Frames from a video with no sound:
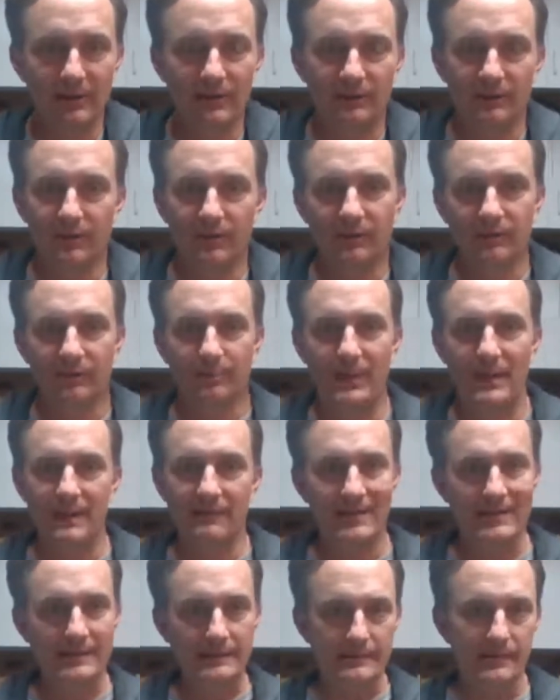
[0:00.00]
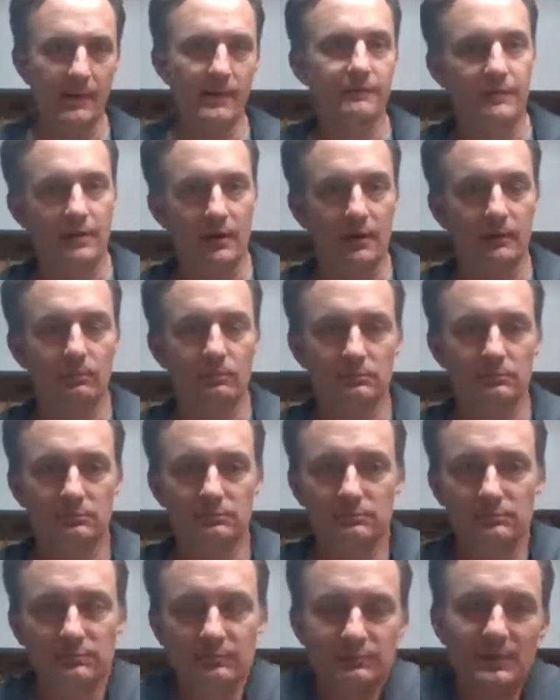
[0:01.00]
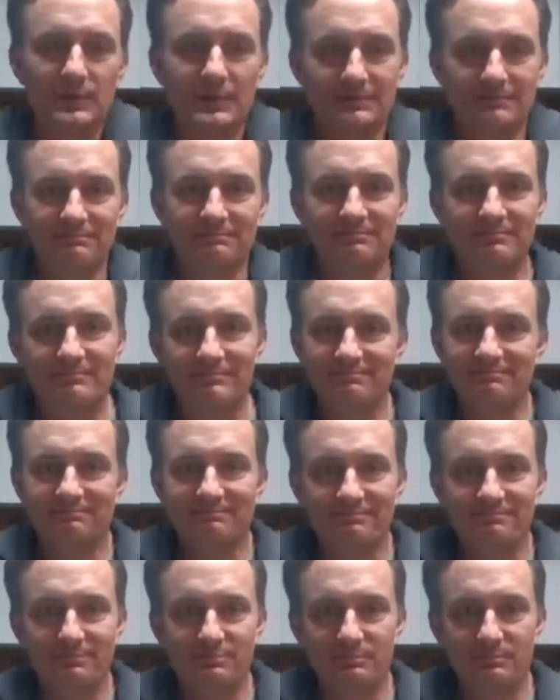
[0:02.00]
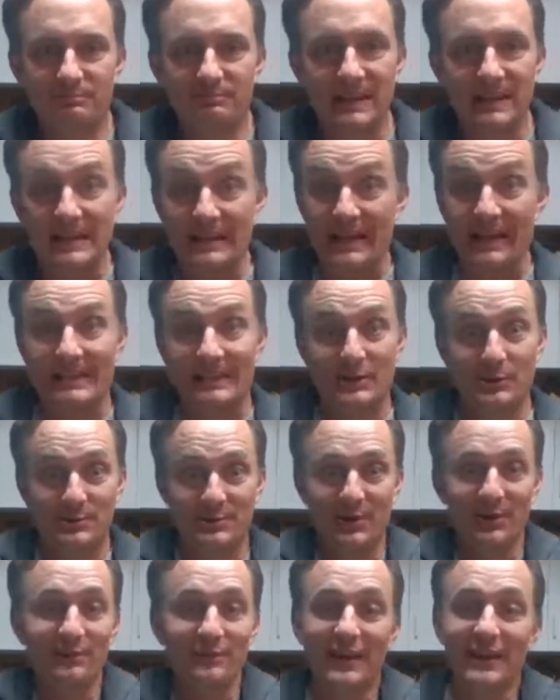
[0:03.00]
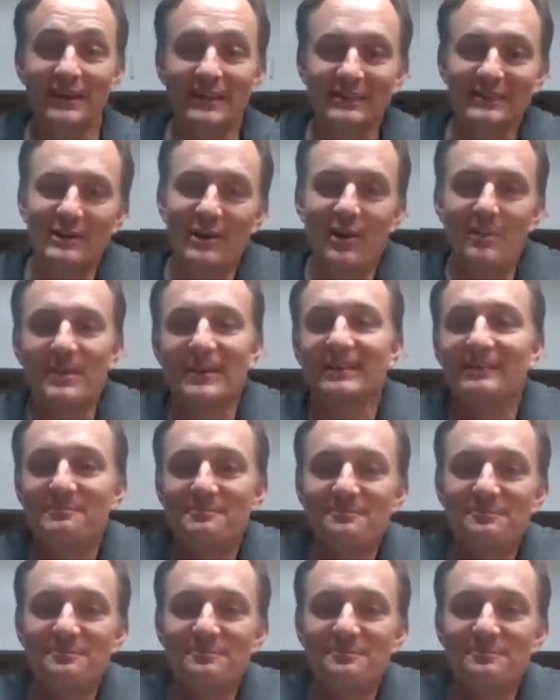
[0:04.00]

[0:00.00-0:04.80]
So in the span of his lifetime, he didn't get to observe Halley's Comet.